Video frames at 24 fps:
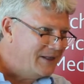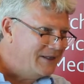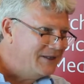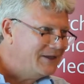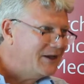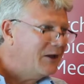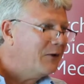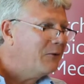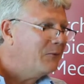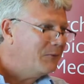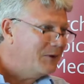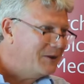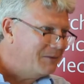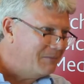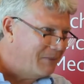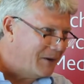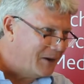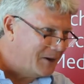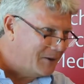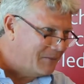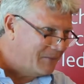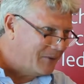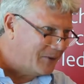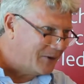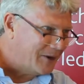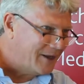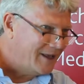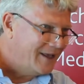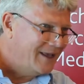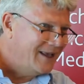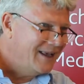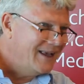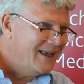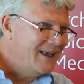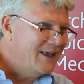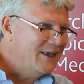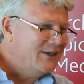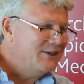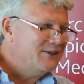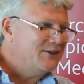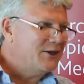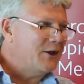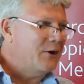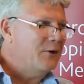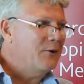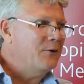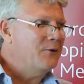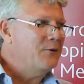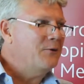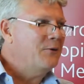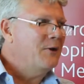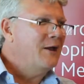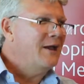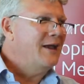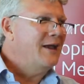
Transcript: dealt with by the body. So